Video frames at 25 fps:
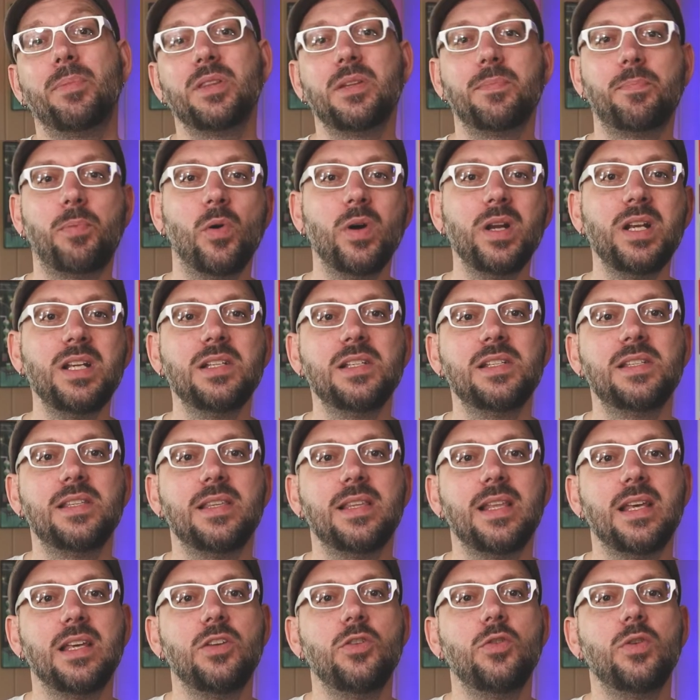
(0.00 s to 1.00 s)
But the point is
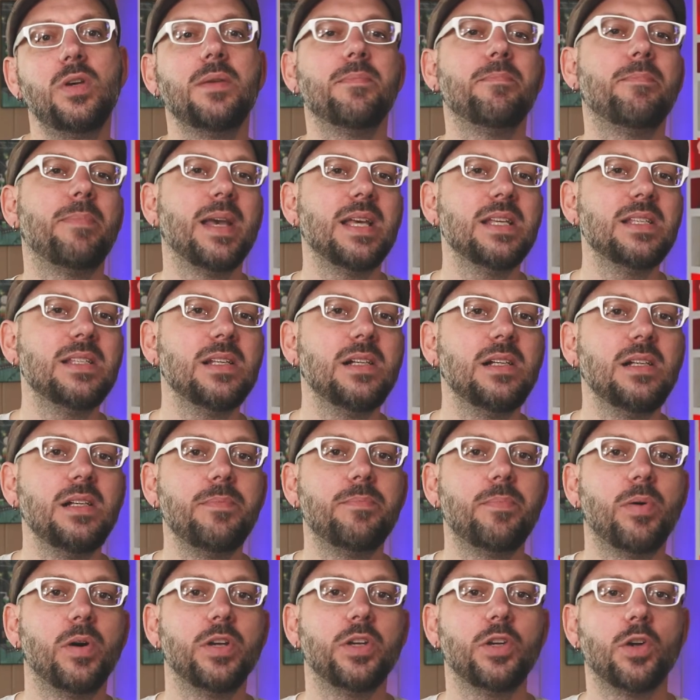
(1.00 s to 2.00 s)
that you can
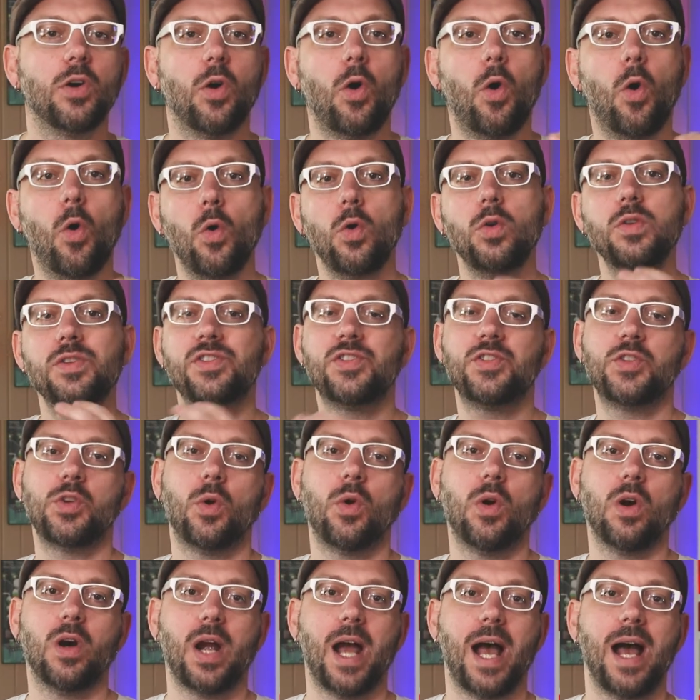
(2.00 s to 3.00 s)
basically put your whole
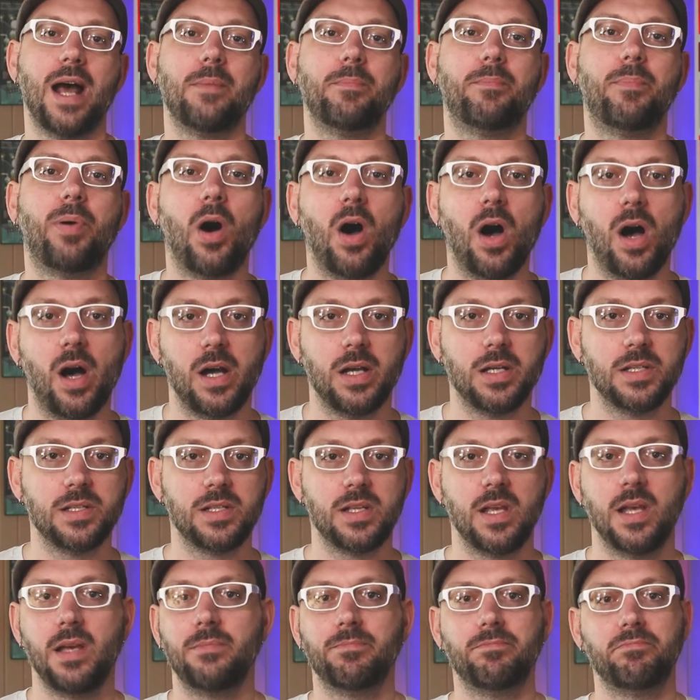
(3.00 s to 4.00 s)
store on
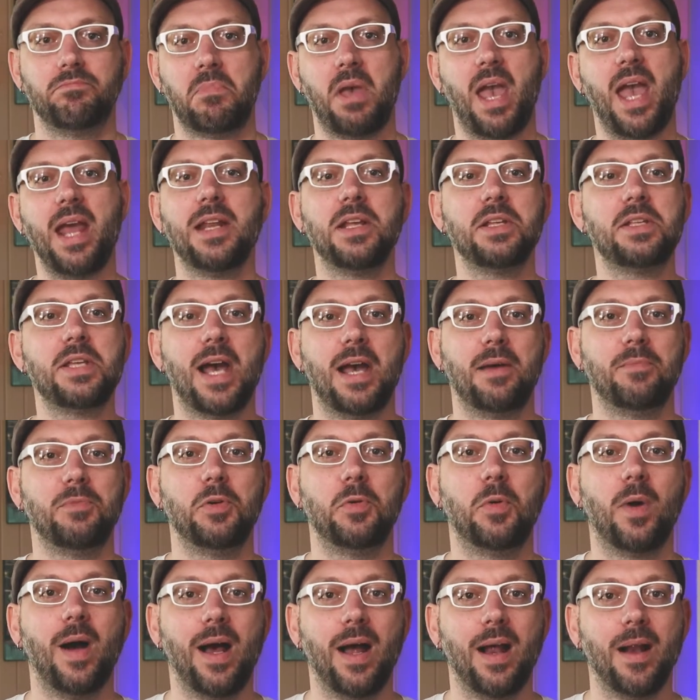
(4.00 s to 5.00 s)
pause anytime
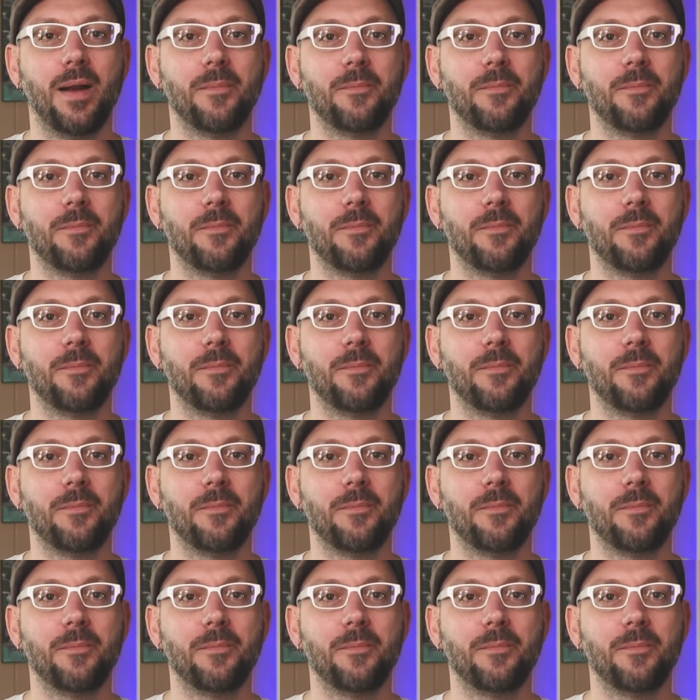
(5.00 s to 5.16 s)
you want.